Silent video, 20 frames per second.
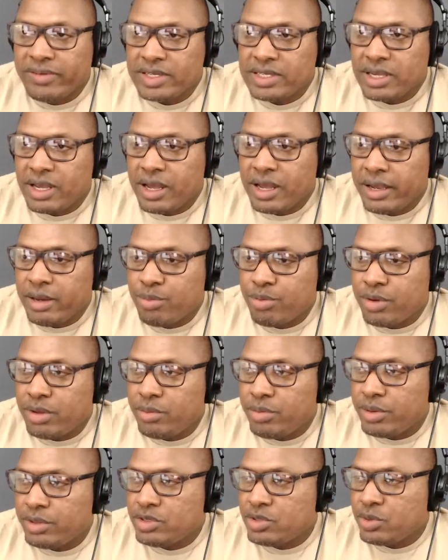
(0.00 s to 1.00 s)
It's a
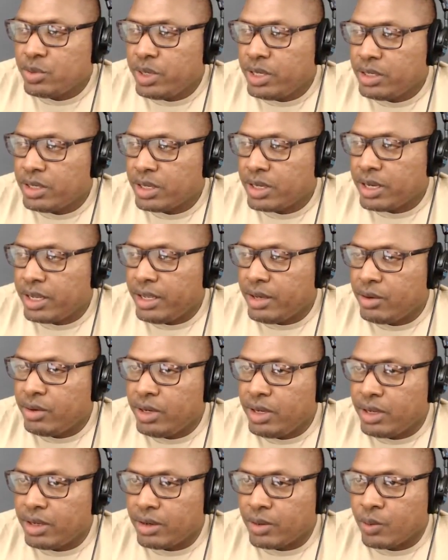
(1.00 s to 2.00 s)
hybrid between a
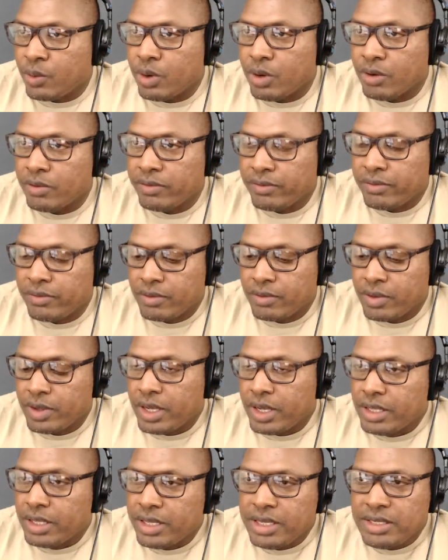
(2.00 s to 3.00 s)
coyote and a wolf.
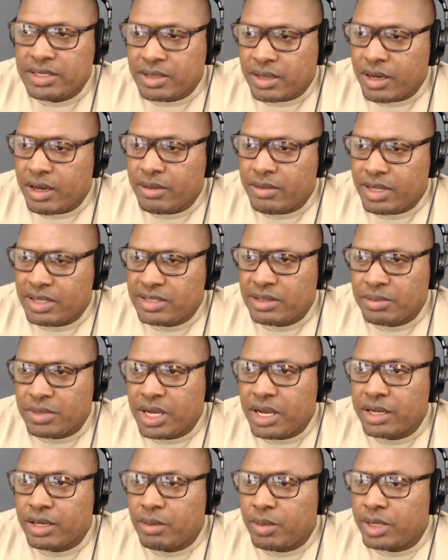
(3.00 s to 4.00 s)
There's some
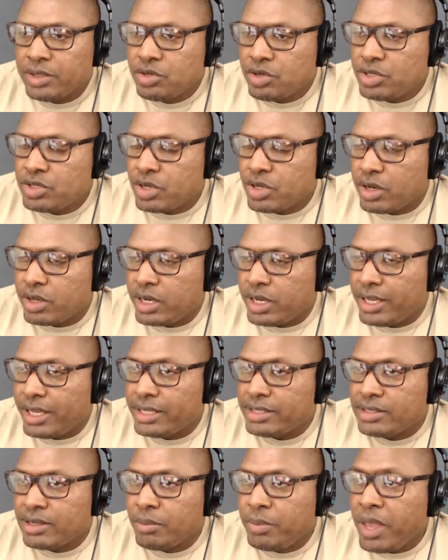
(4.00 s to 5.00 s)
documentaries on it,
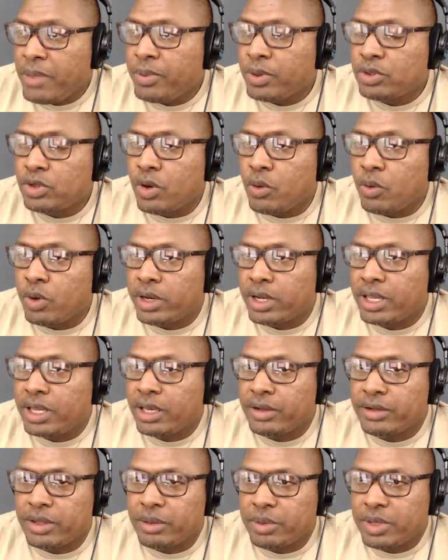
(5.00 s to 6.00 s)
and some people don't want to
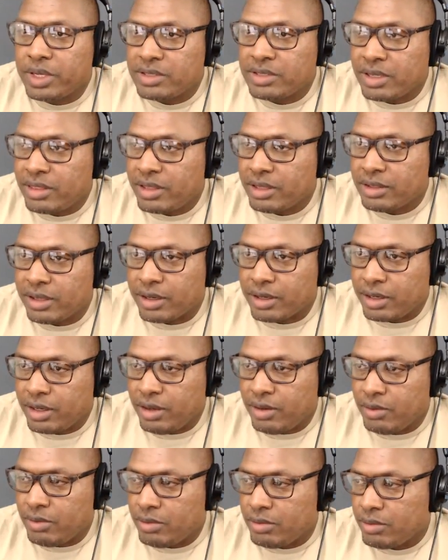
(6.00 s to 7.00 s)
kill them because they think they're
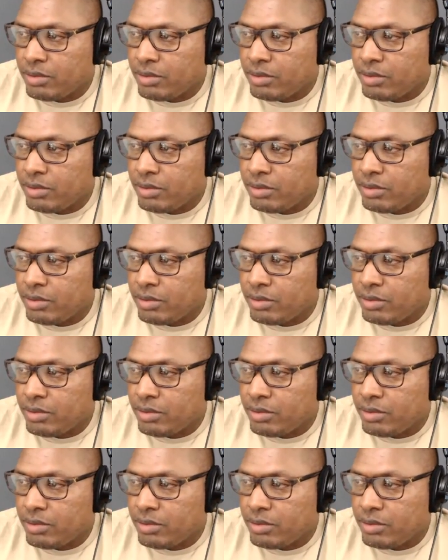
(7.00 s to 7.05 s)
cute.